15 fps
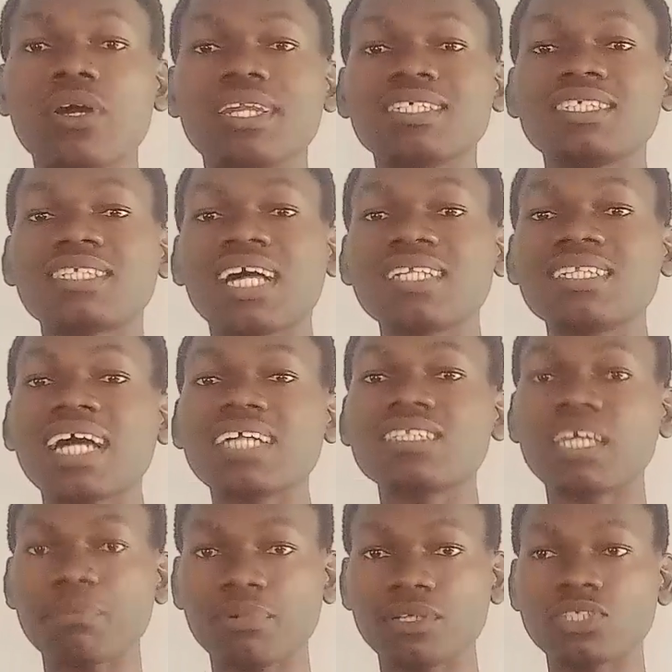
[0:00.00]
on a standard
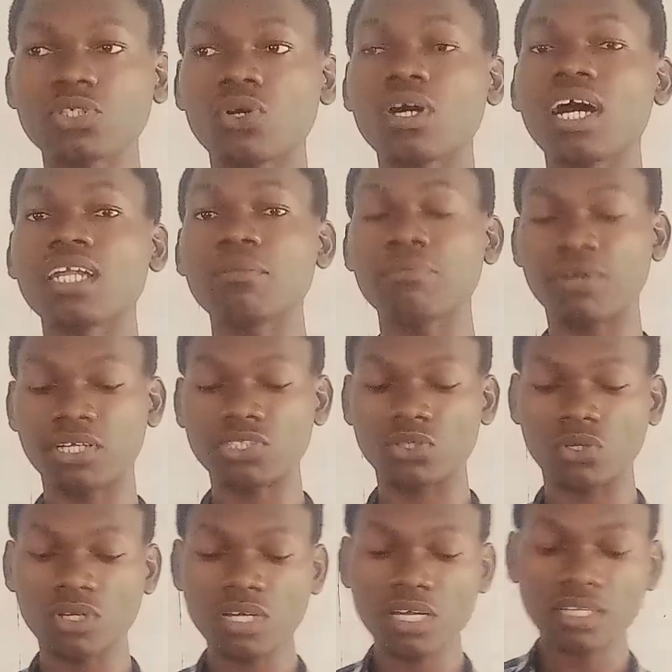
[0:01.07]
temperature and
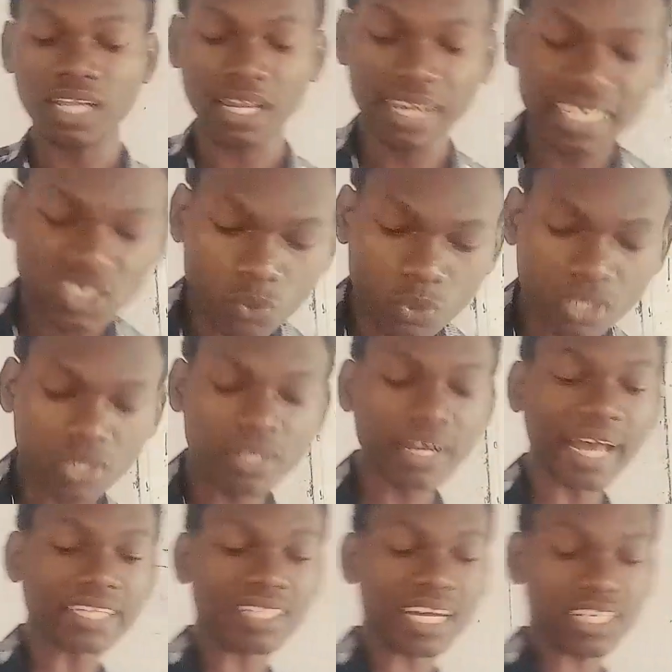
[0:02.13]
pressure. Now let's quickly
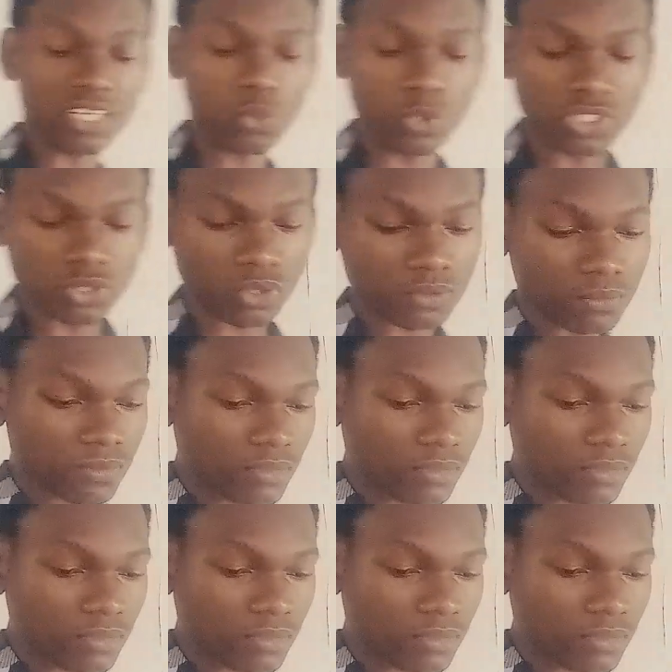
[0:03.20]
write down the equation.